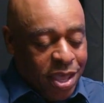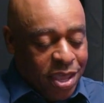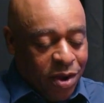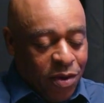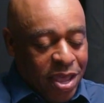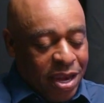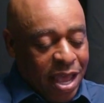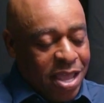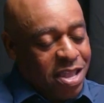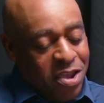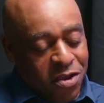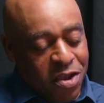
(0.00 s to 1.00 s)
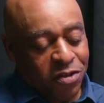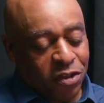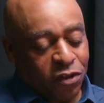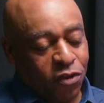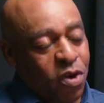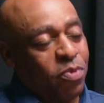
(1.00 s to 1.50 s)
You know, and here, here's
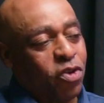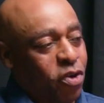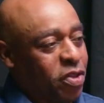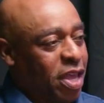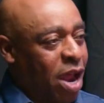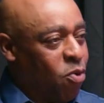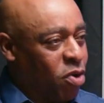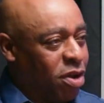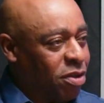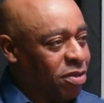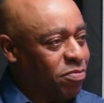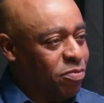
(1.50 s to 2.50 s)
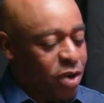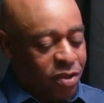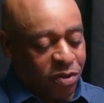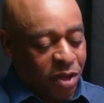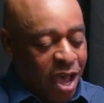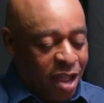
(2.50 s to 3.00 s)
a scripture that I want to bring
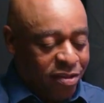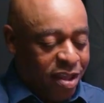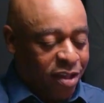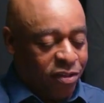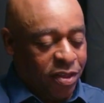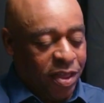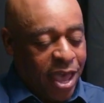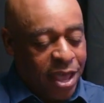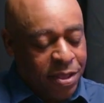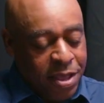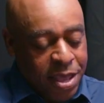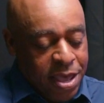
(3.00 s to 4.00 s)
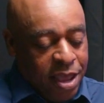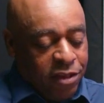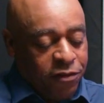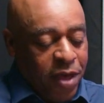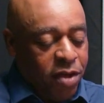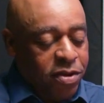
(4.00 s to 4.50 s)
some context to that.
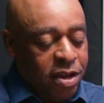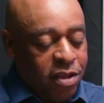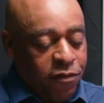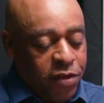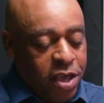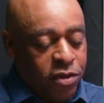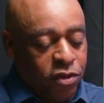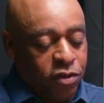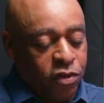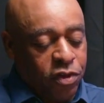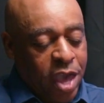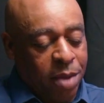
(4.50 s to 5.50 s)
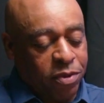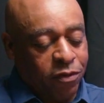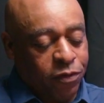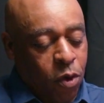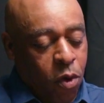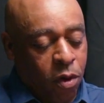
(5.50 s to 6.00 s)
it's found in Ephesians chapter
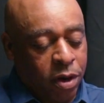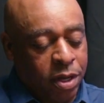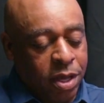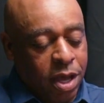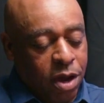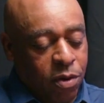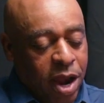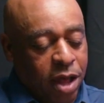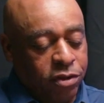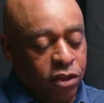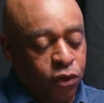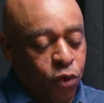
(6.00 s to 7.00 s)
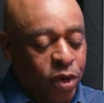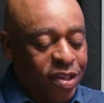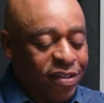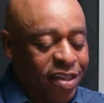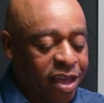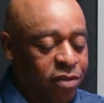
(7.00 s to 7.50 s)
4, around the
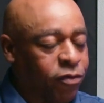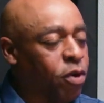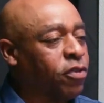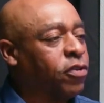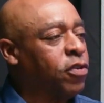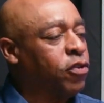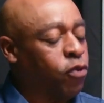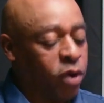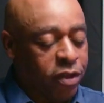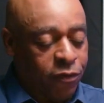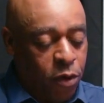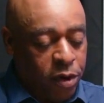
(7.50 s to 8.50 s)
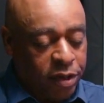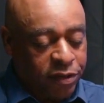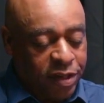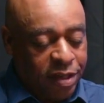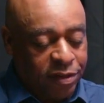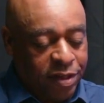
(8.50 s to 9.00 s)
22nd verse to 24, and it says